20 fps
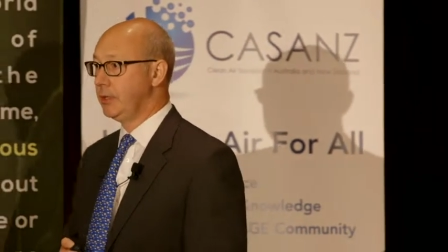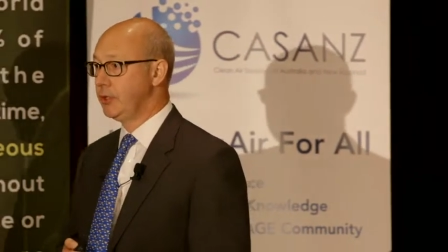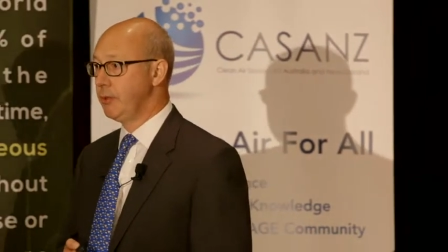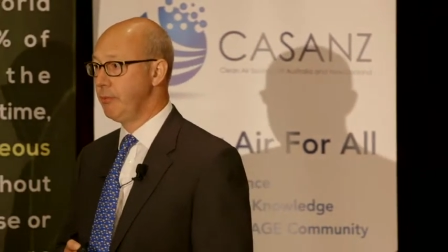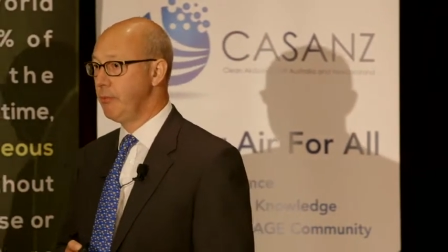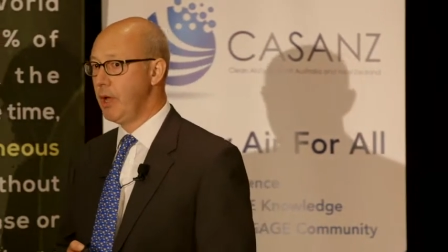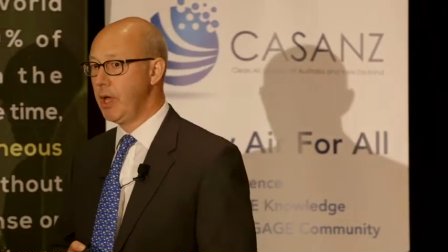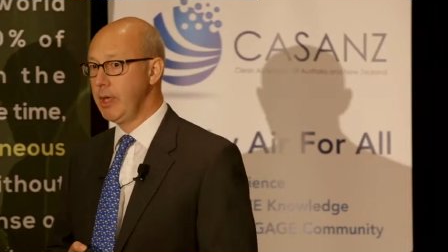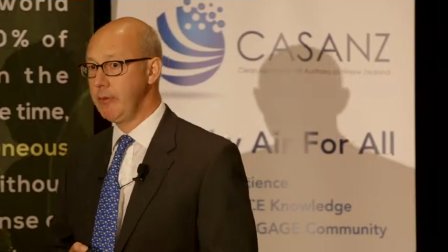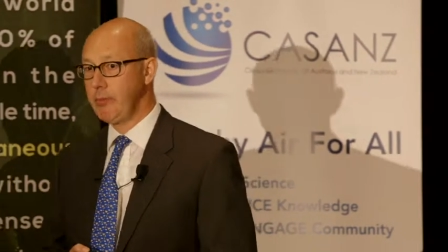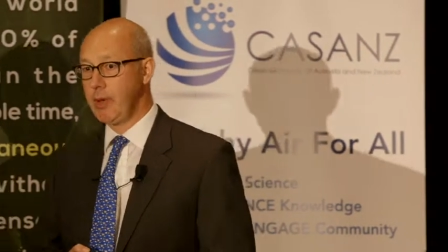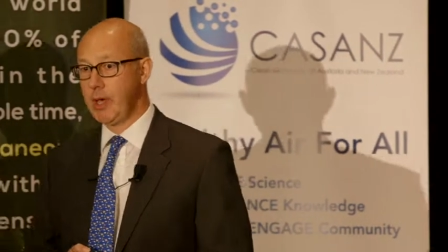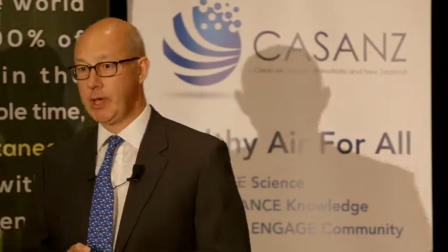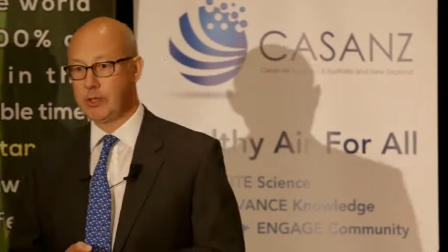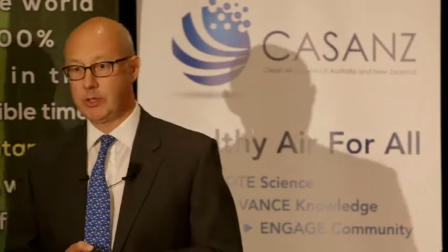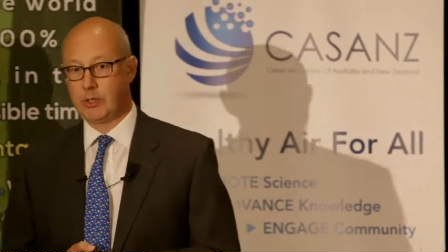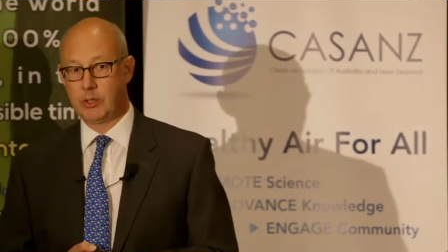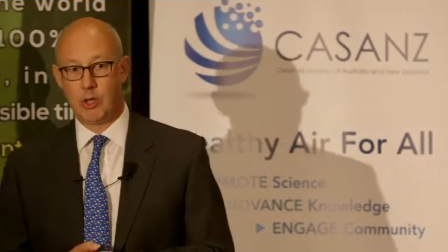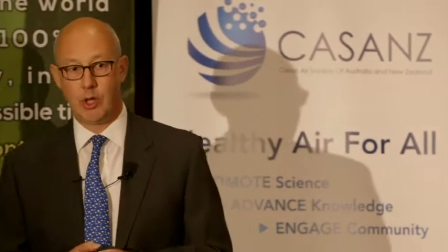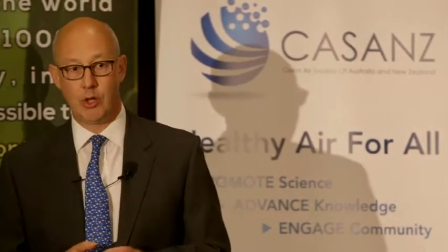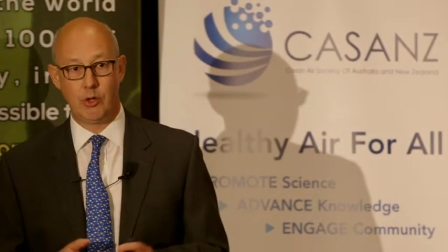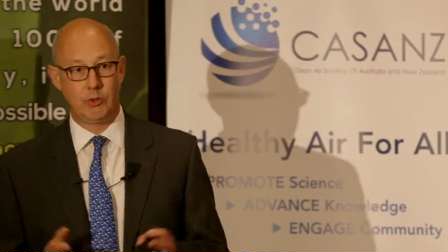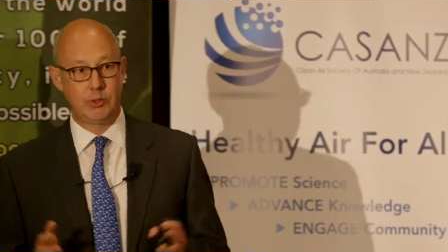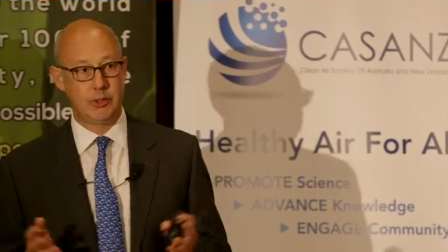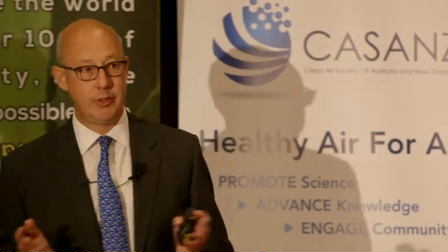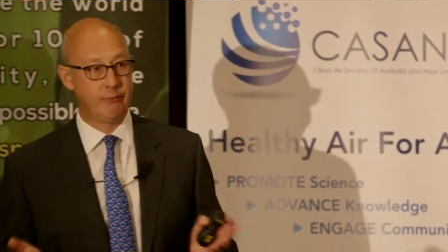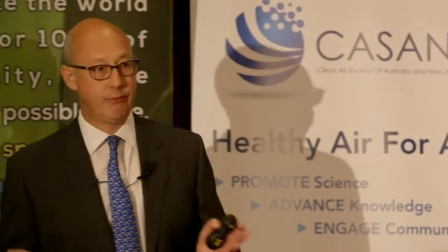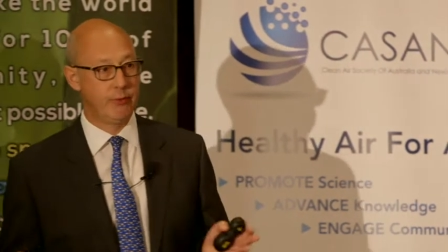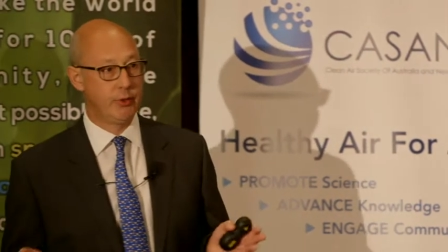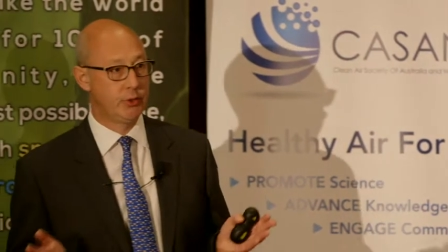to my mind, are no
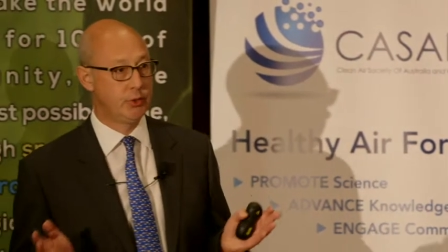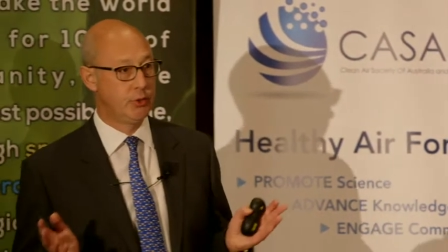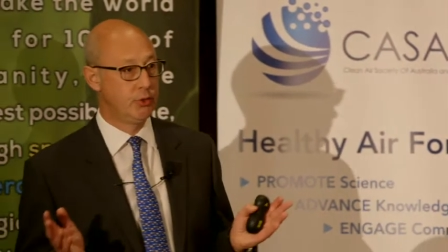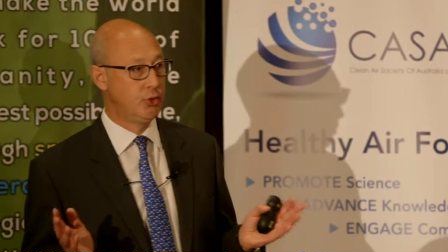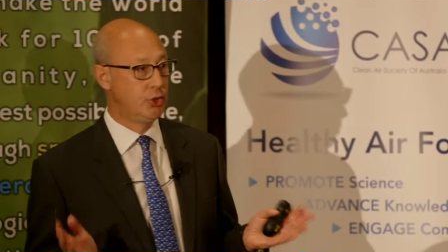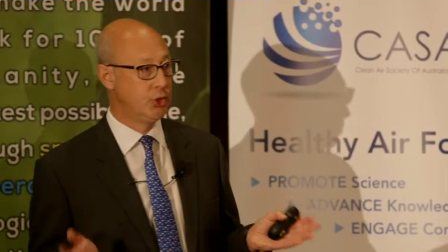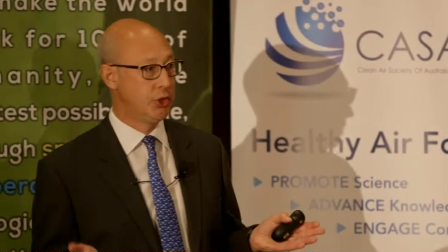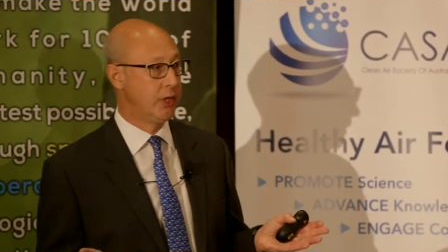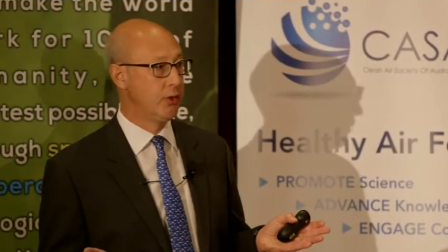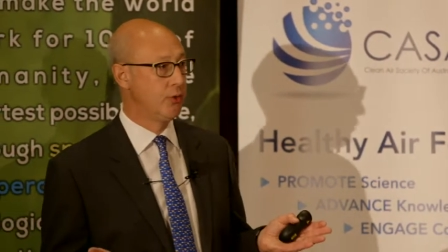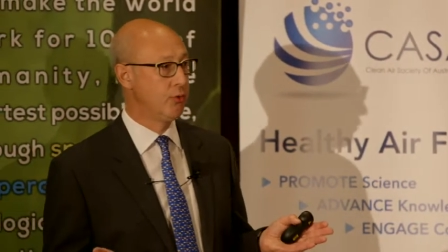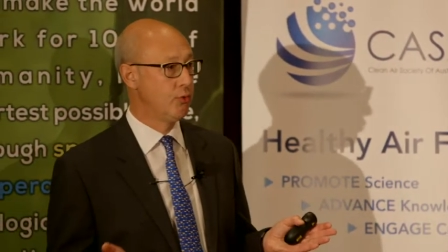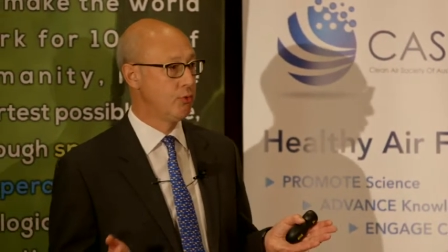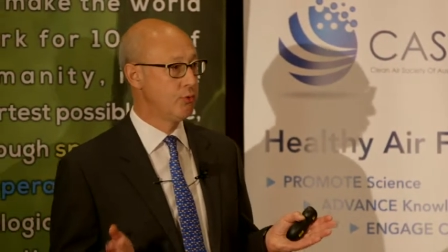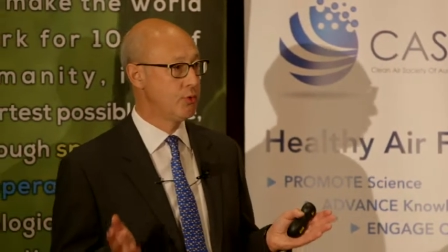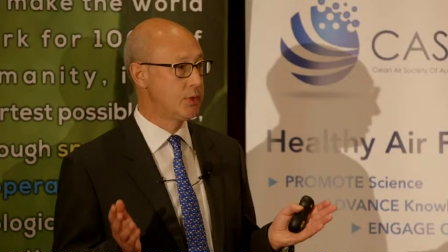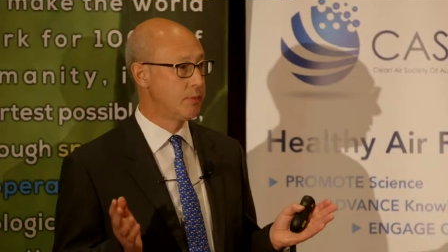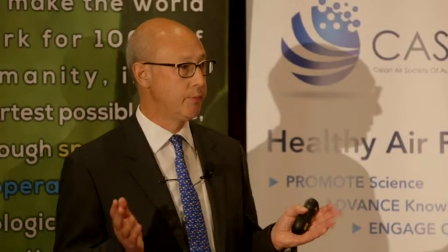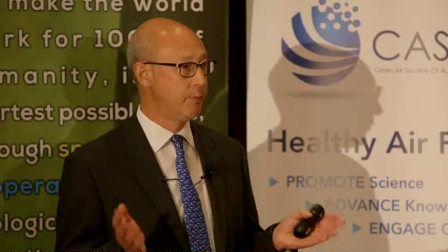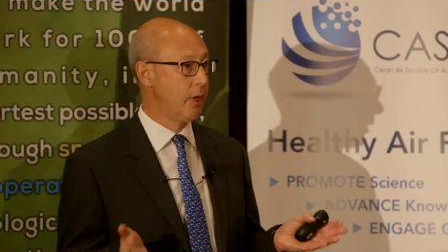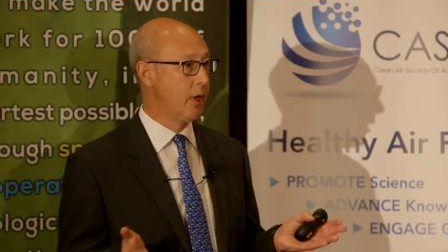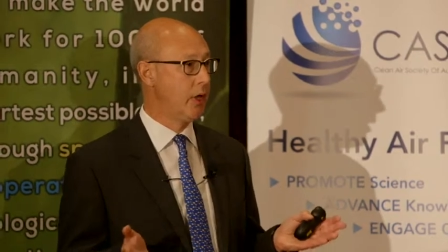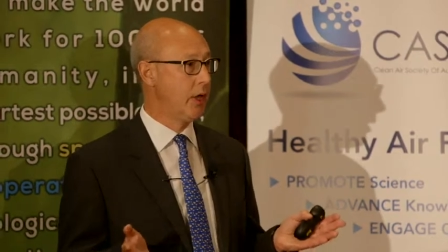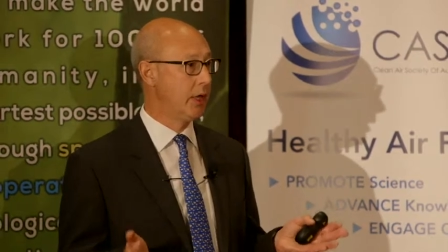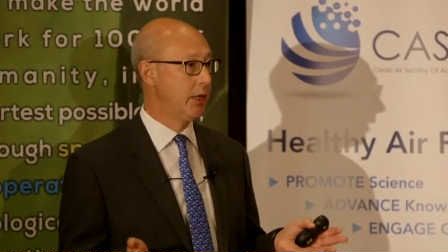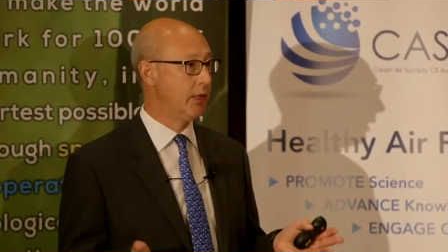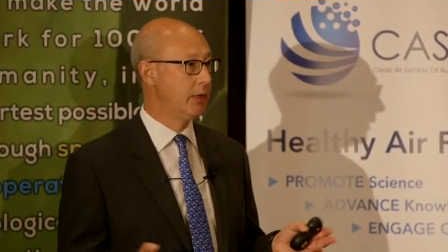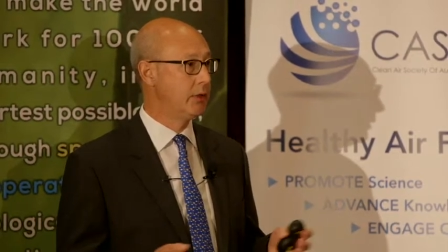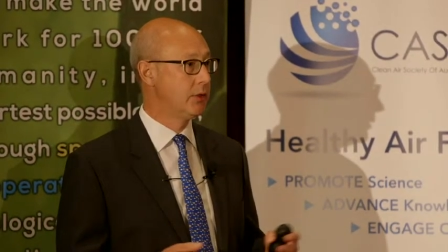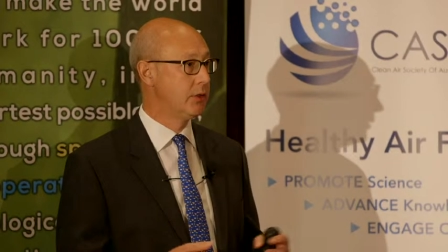different to generals
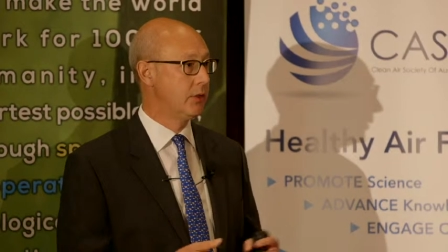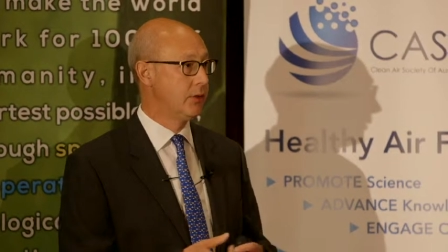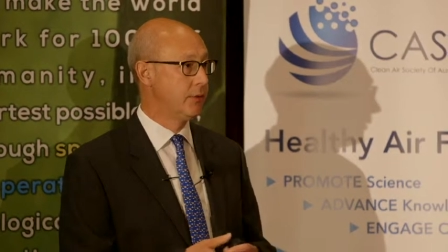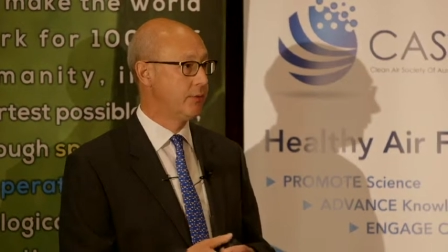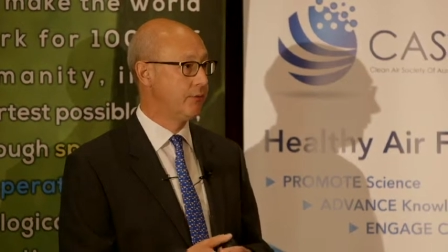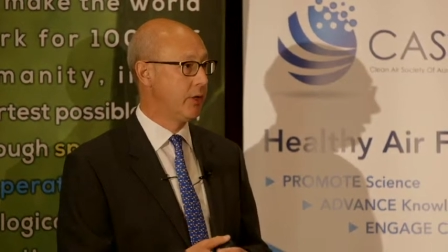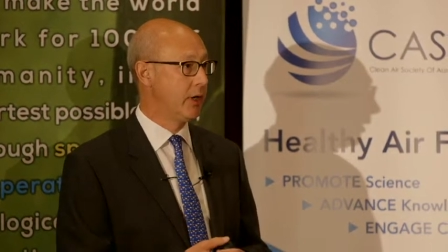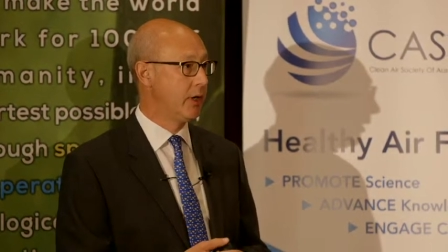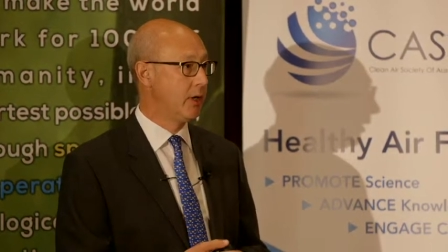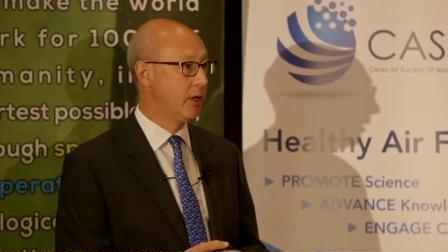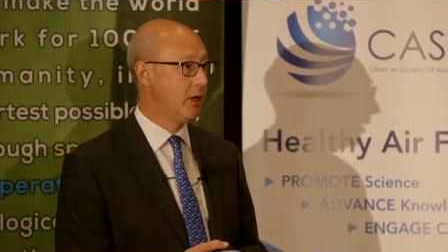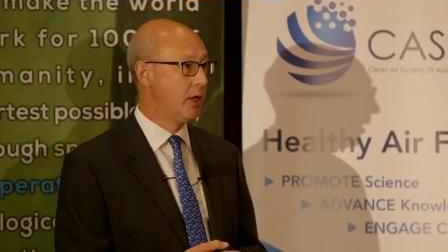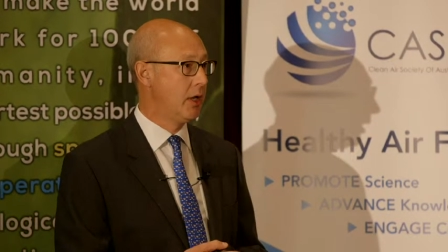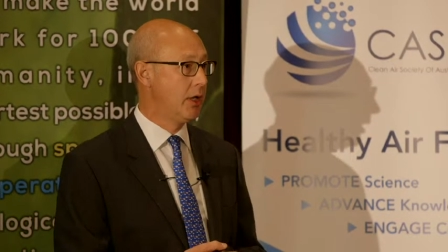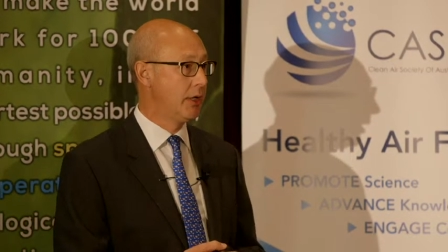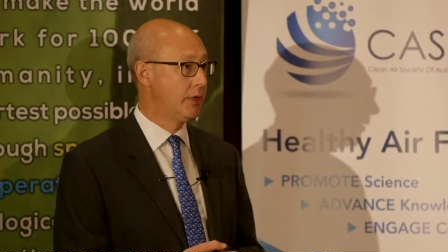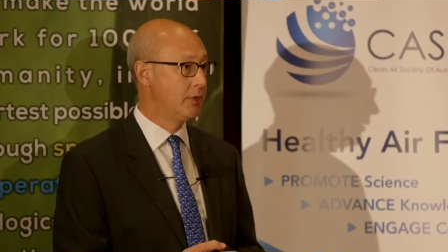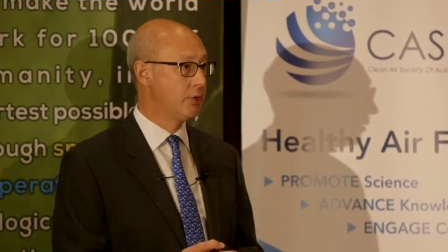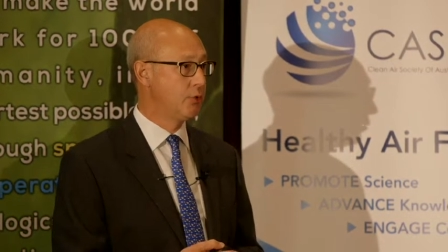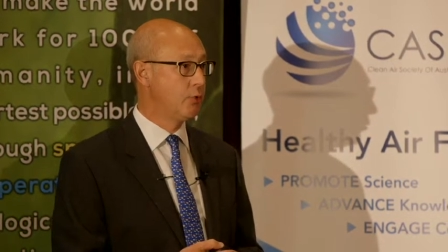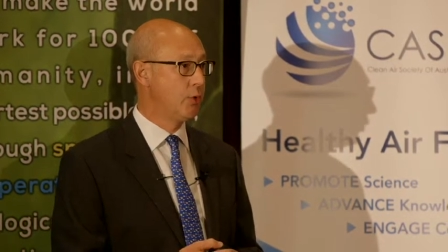behind the front lines,